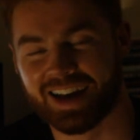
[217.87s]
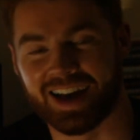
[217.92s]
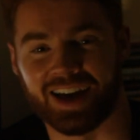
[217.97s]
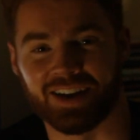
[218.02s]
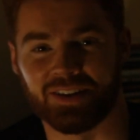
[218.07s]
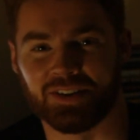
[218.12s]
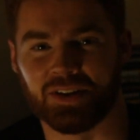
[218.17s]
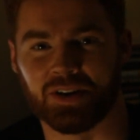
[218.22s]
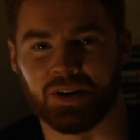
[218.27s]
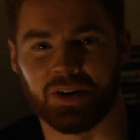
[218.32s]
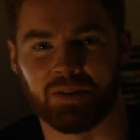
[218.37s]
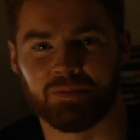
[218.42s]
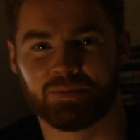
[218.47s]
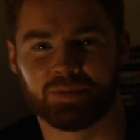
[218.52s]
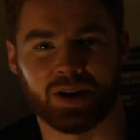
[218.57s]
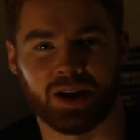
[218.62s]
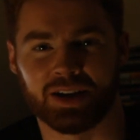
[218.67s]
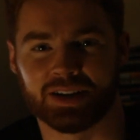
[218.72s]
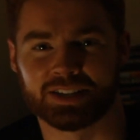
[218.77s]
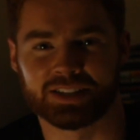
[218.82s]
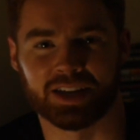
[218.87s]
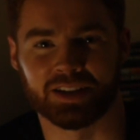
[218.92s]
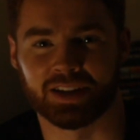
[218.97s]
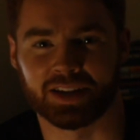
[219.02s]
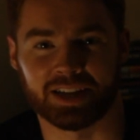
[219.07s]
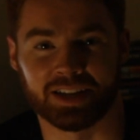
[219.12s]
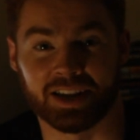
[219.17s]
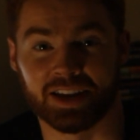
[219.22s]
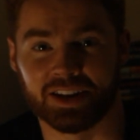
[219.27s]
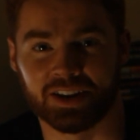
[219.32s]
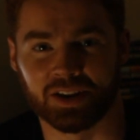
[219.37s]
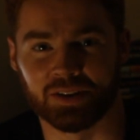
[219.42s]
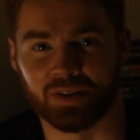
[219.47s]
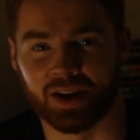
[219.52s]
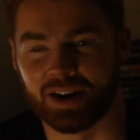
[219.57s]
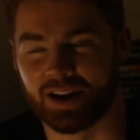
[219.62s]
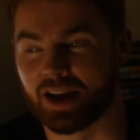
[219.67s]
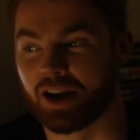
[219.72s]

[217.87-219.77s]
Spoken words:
I don't know. I probably sound like an idiot right